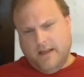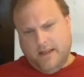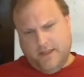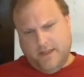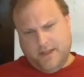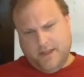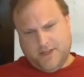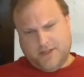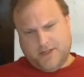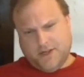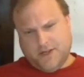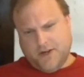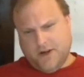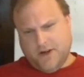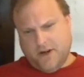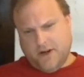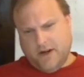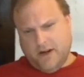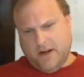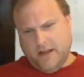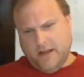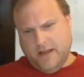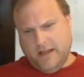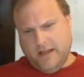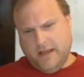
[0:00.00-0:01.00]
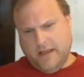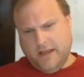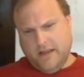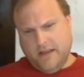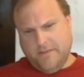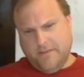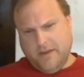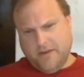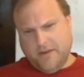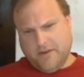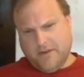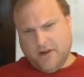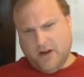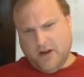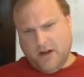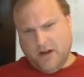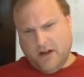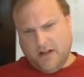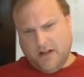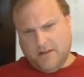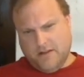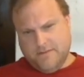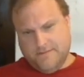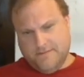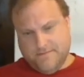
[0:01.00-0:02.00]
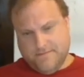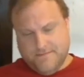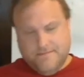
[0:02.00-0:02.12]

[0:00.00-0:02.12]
The skirt, you may recall,